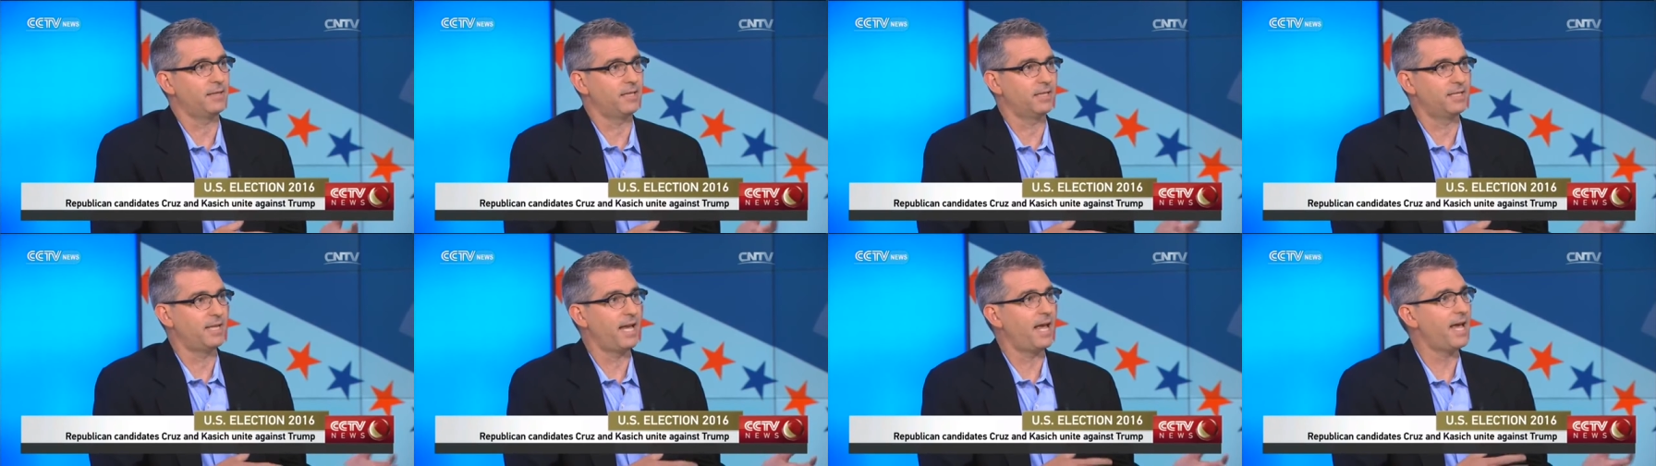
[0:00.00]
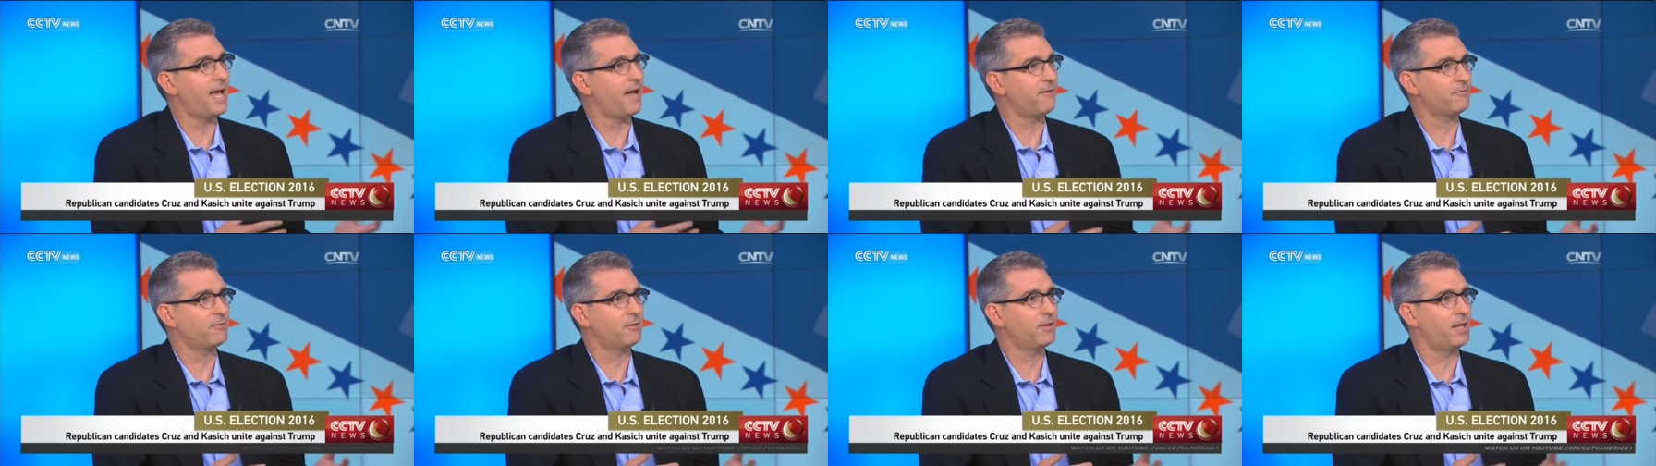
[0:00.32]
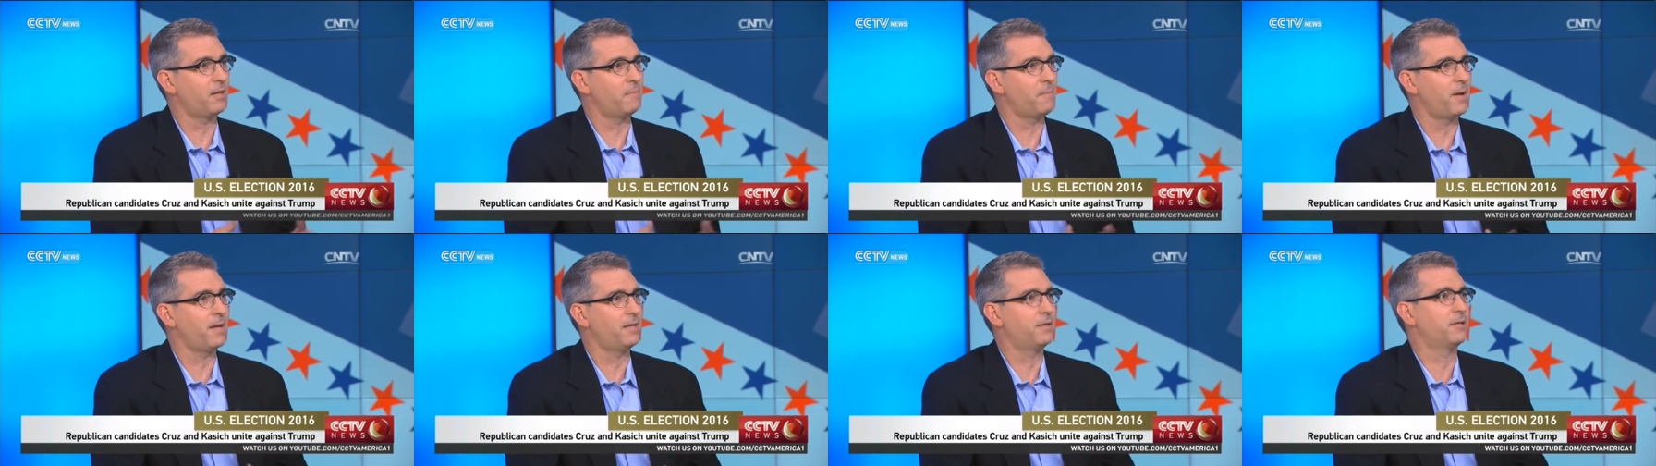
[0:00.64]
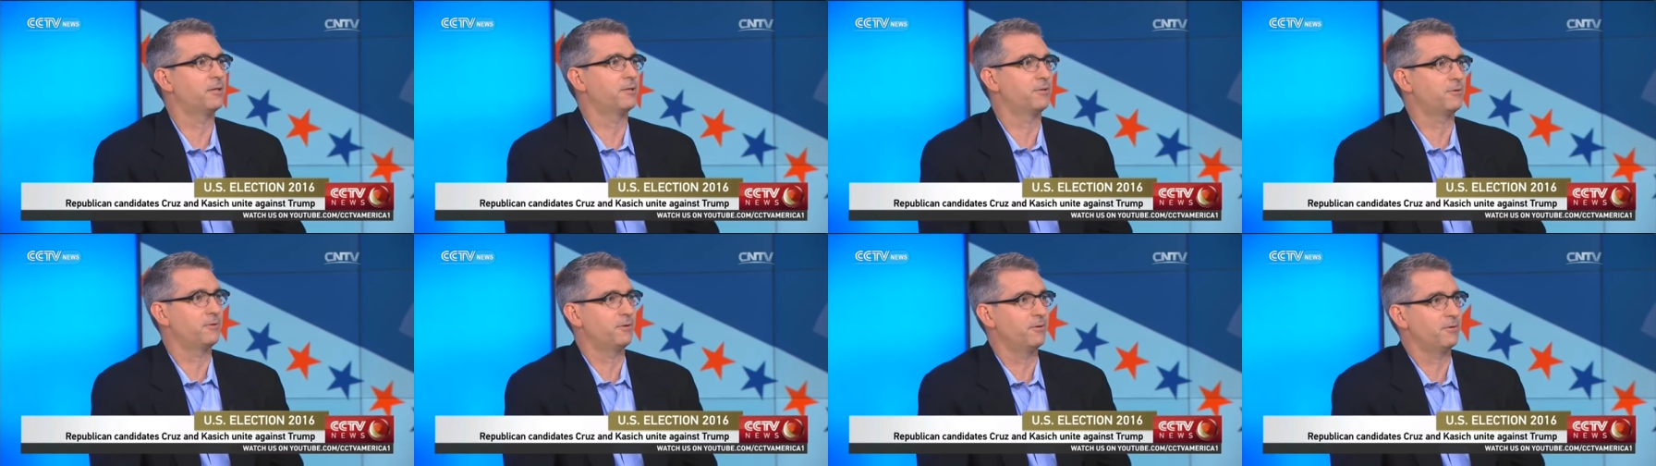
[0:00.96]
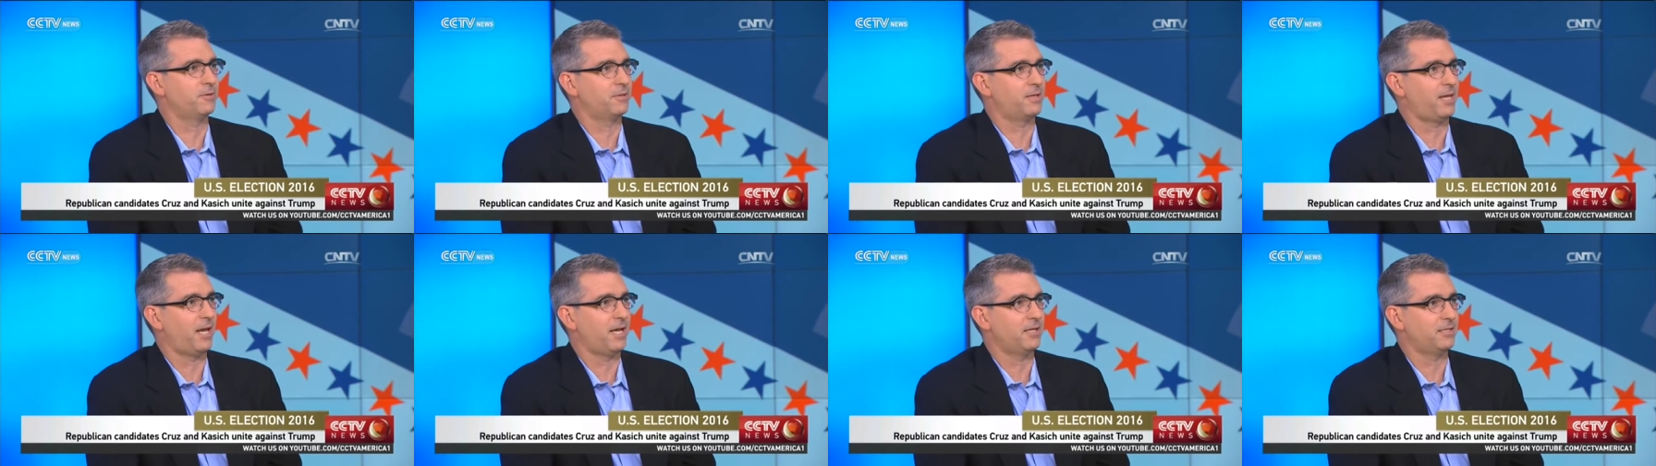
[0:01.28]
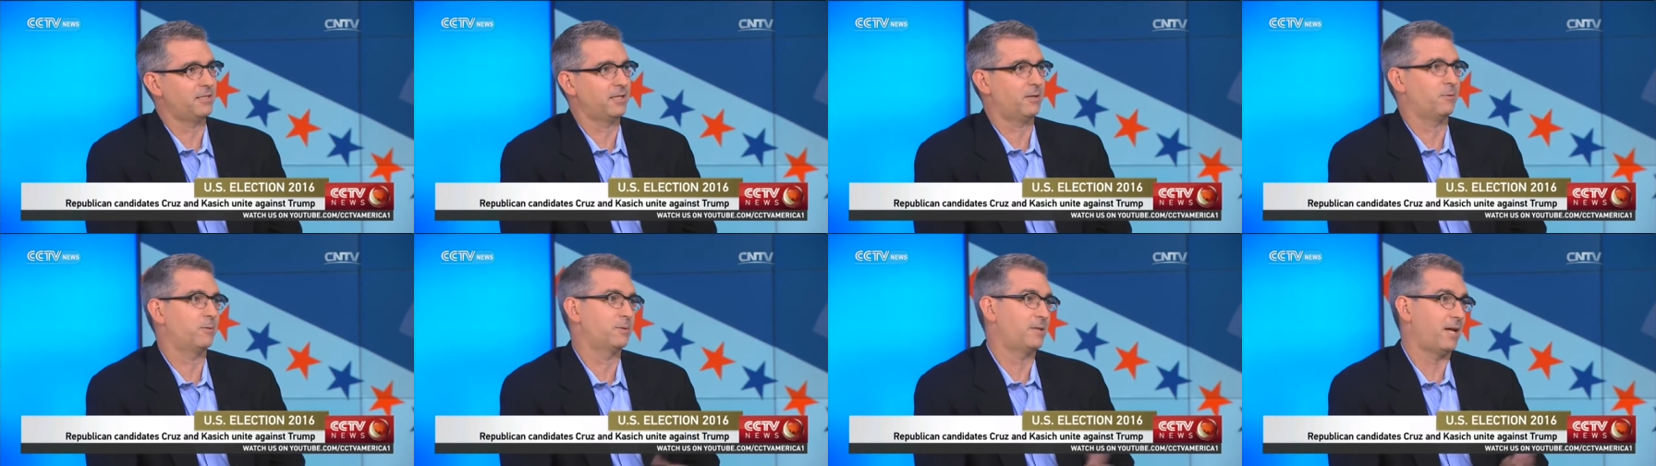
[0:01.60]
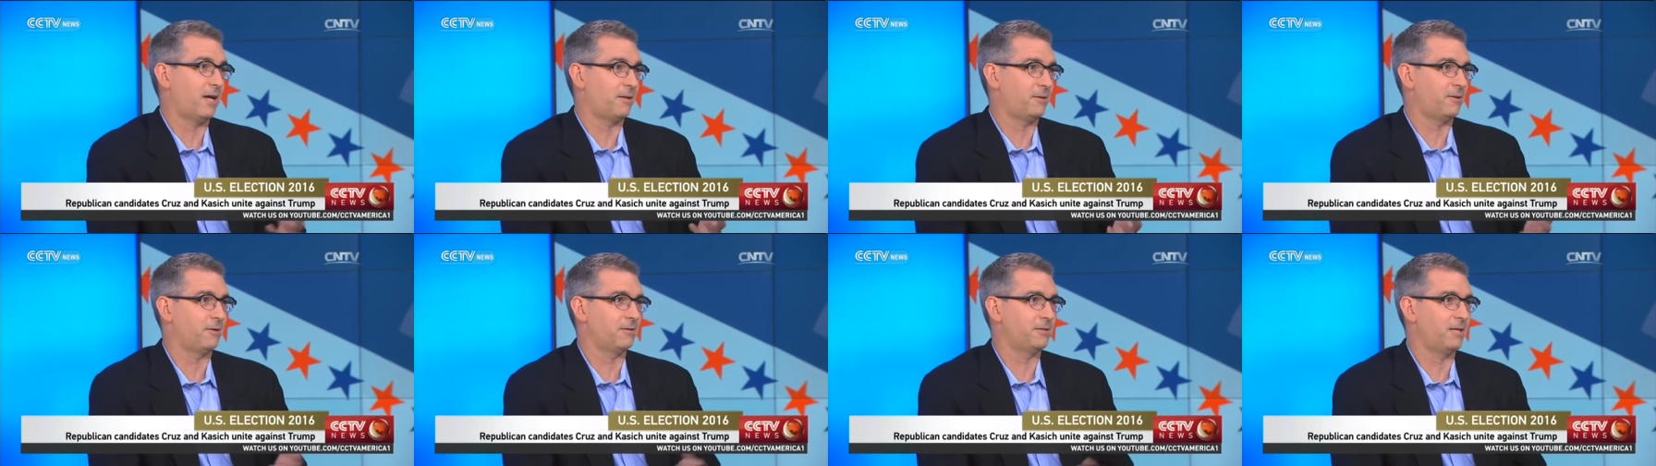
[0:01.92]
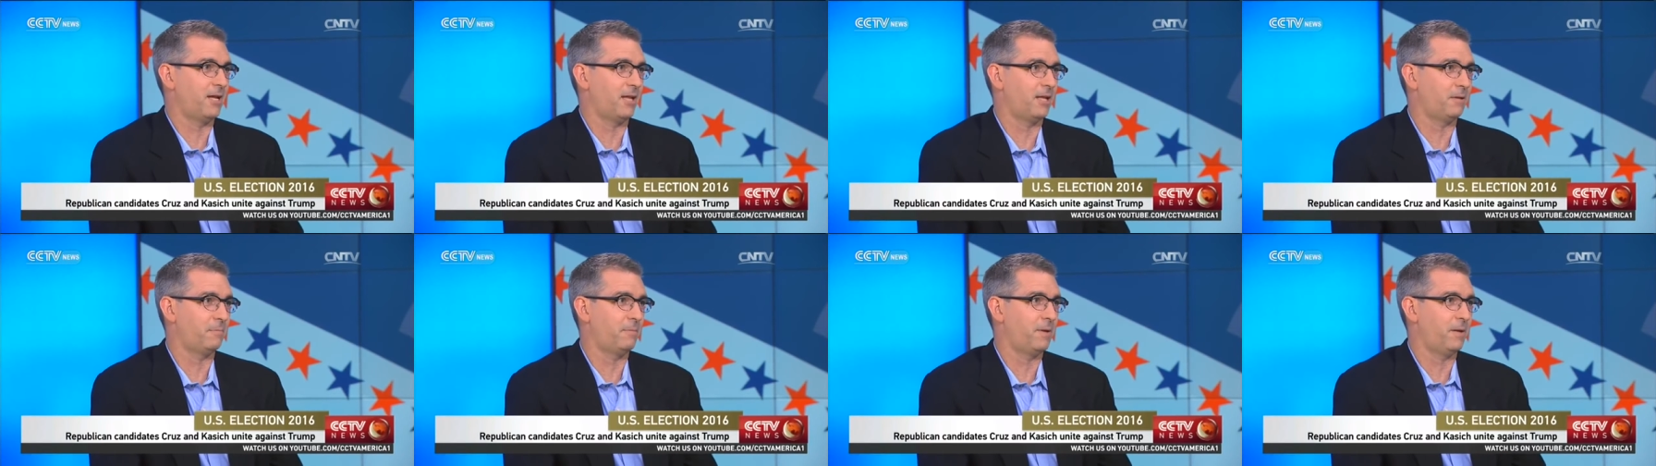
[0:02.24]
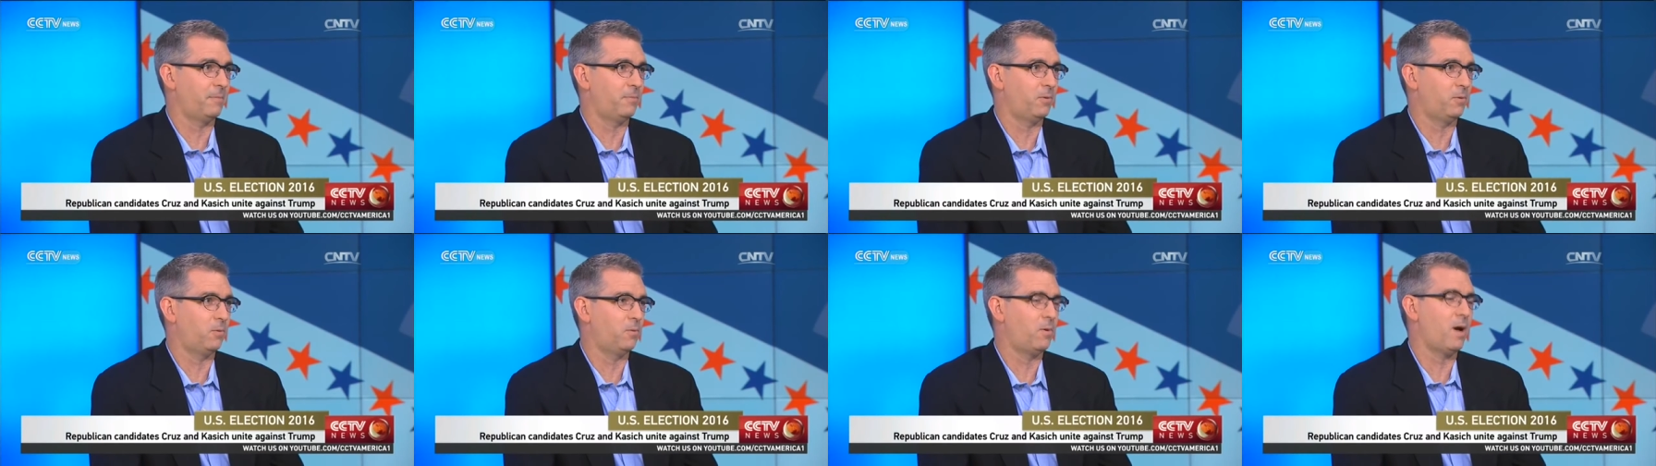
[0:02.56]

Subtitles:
The day after they made this truce, Kasich was out there telling people,